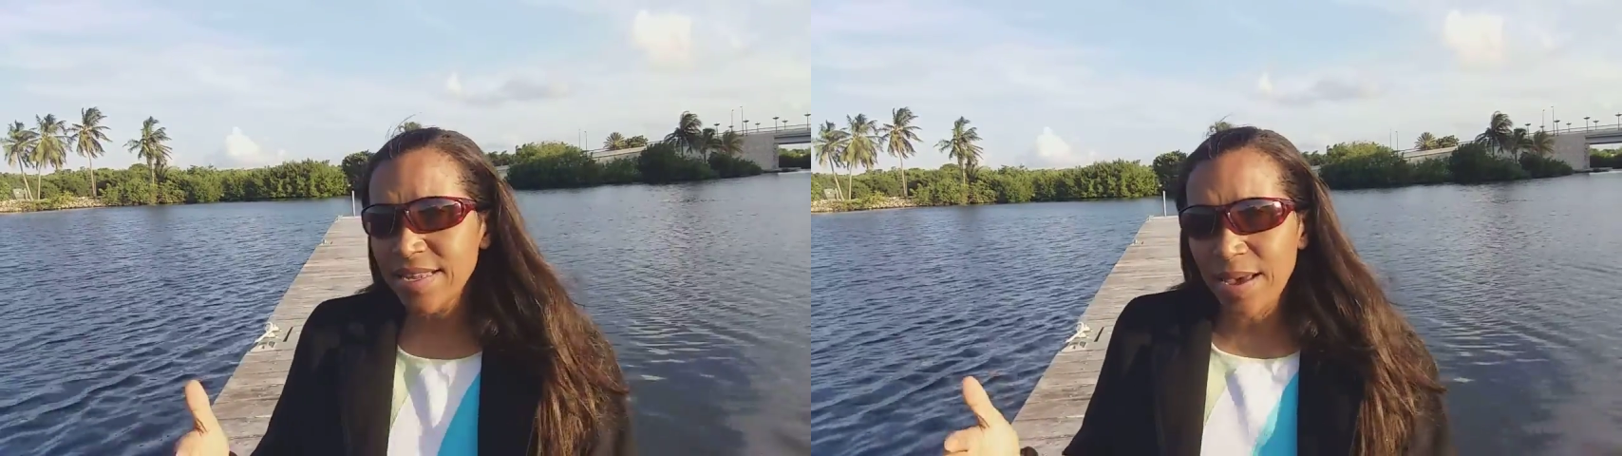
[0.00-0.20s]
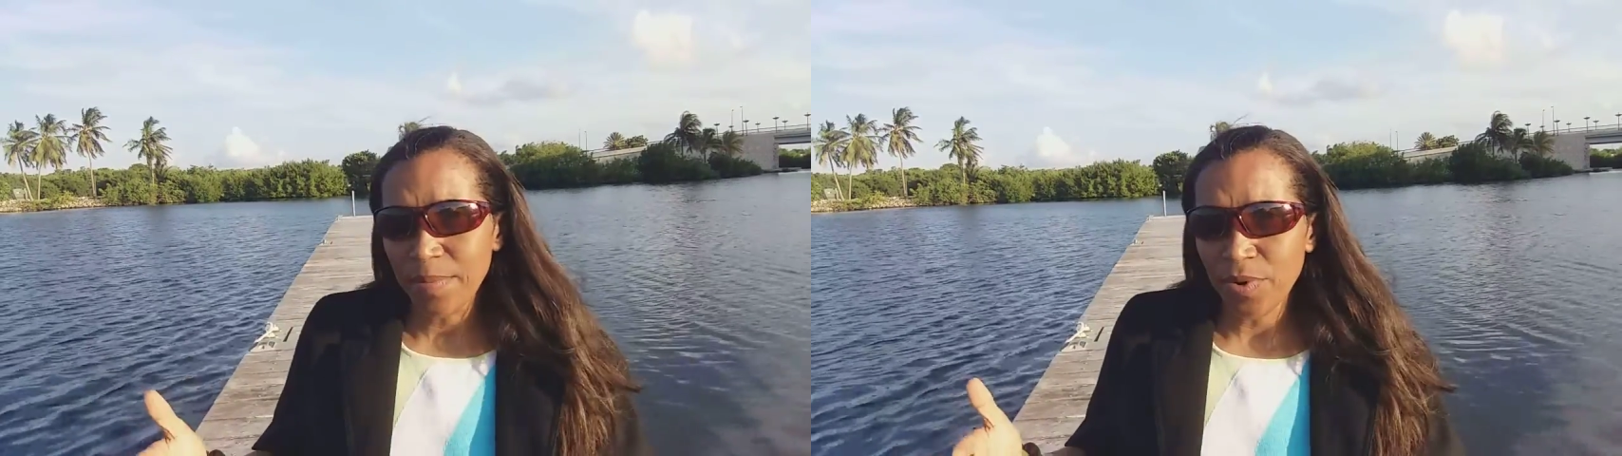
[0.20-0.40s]

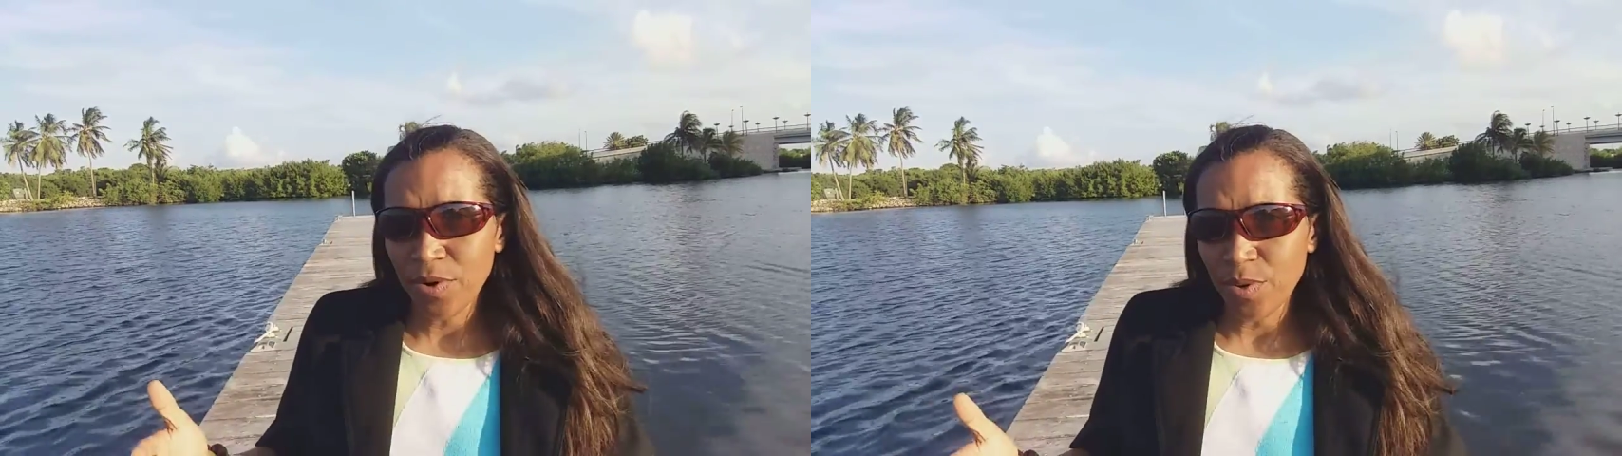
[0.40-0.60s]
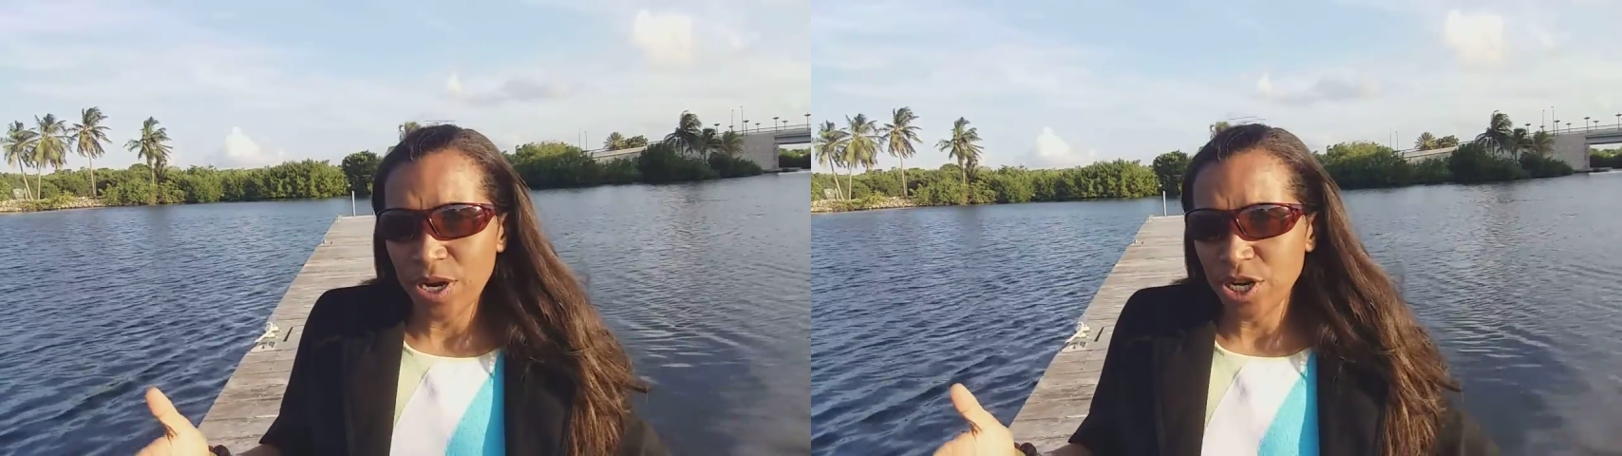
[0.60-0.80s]
step
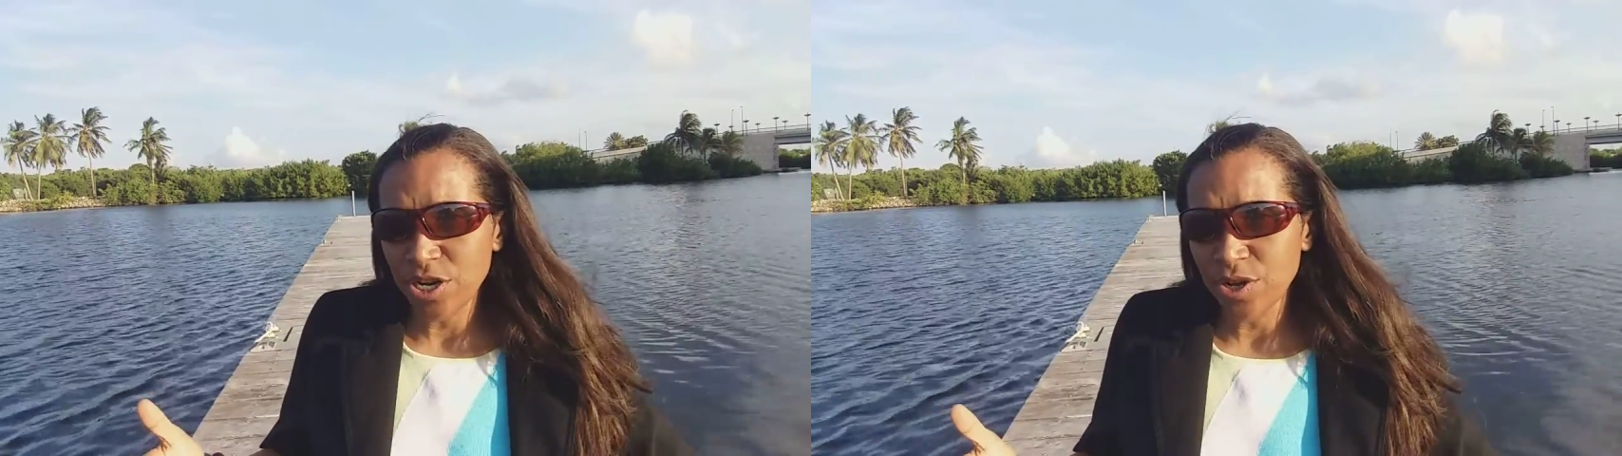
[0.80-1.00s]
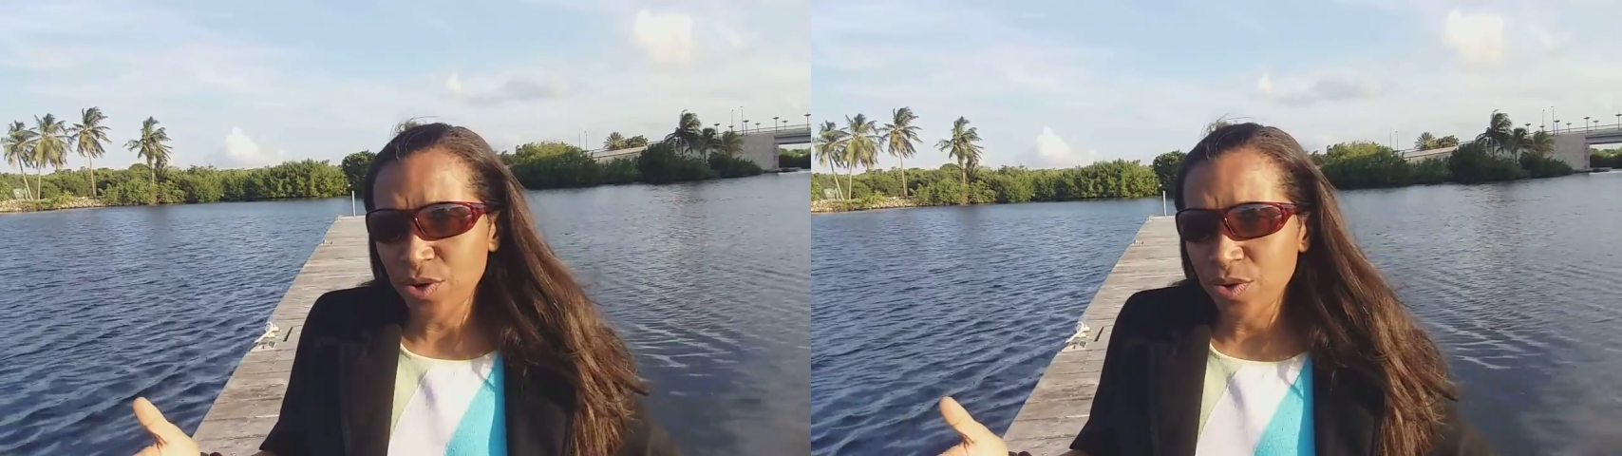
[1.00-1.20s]

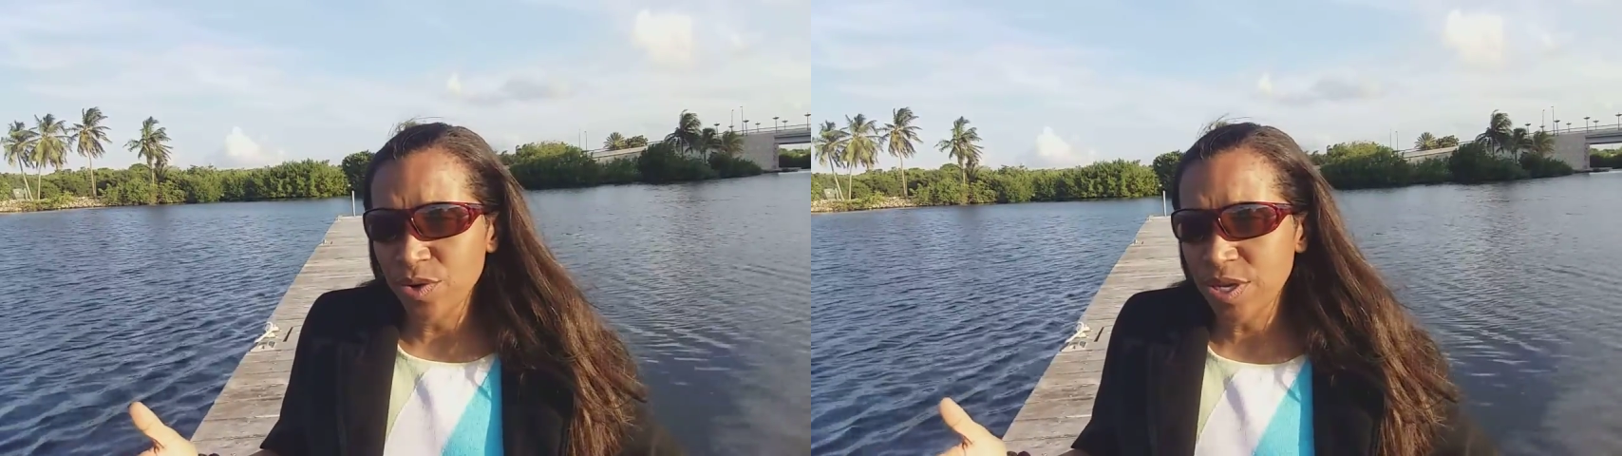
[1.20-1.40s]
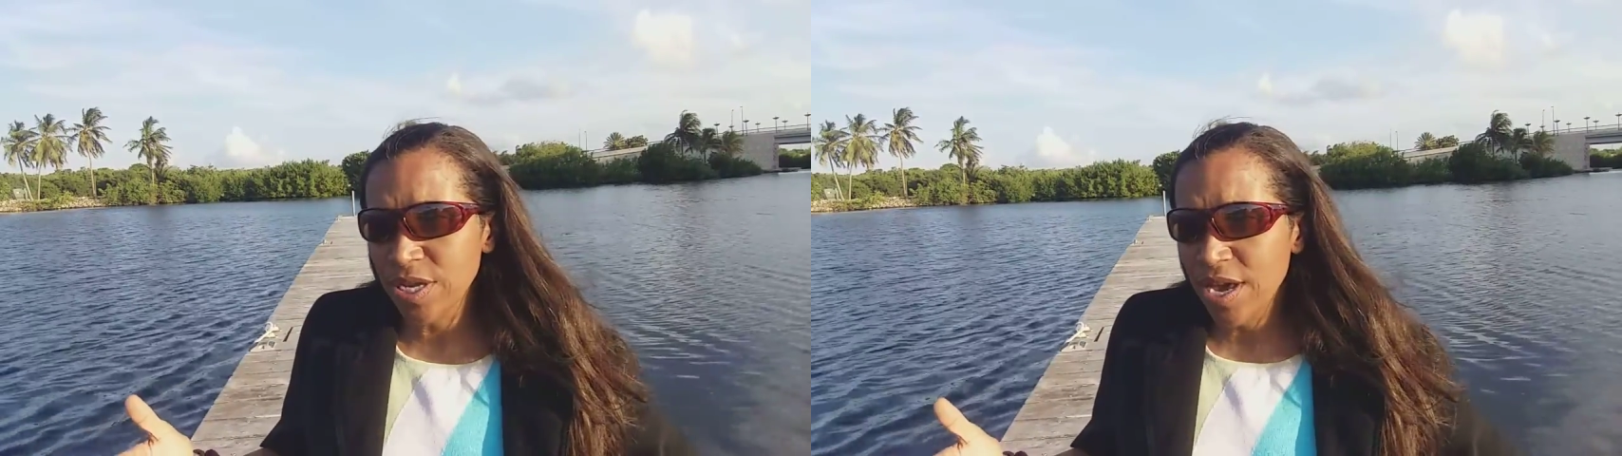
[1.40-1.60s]
question
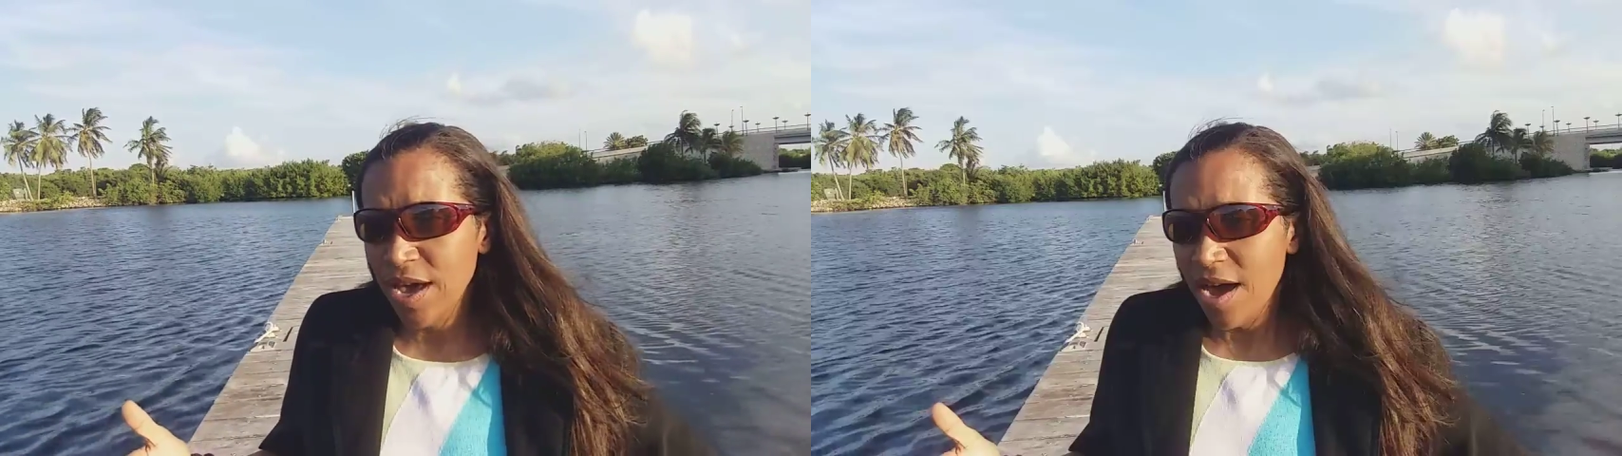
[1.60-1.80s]
goes,